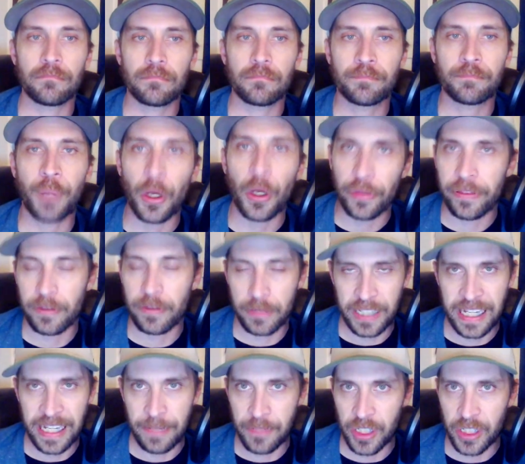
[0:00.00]
Both those
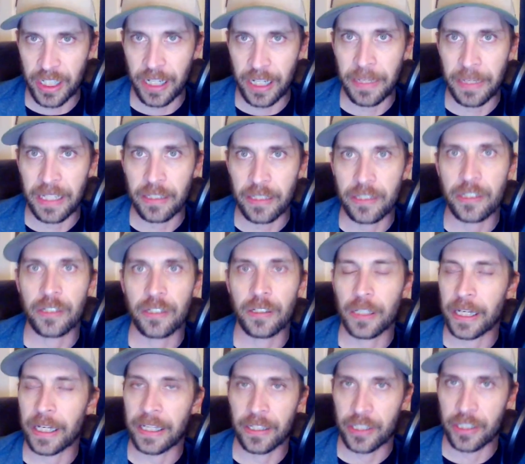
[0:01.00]
teams are going to be in
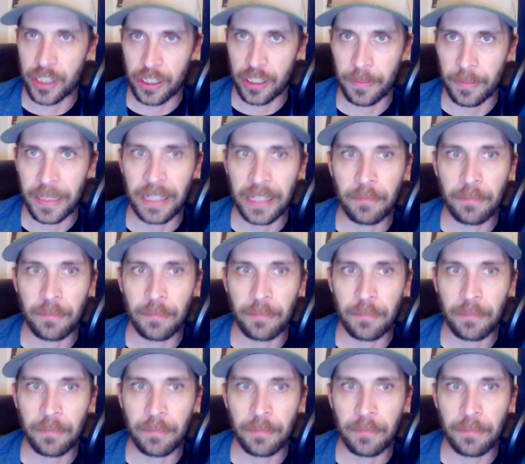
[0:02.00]
the tournament.